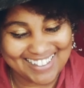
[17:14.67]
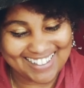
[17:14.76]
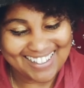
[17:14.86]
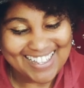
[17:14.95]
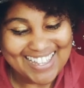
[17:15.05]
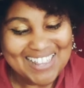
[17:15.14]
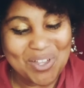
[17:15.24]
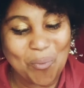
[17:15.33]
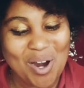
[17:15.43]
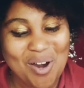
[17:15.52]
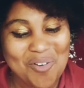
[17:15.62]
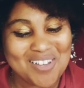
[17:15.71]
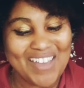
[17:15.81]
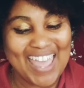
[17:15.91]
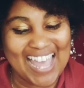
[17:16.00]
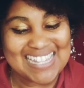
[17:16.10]
the
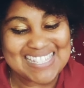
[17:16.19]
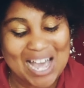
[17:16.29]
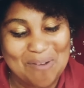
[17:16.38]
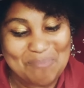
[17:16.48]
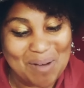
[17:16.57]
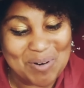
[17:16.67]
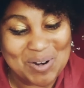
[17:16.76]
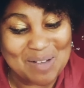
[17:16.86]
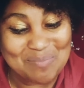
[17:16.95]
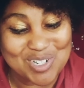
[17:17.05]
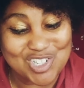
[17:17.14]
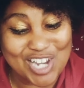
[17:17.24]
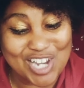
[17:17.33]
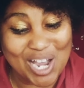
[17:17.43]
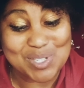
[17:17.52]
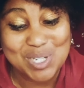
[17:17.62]
with hands out bubblegum and shouts,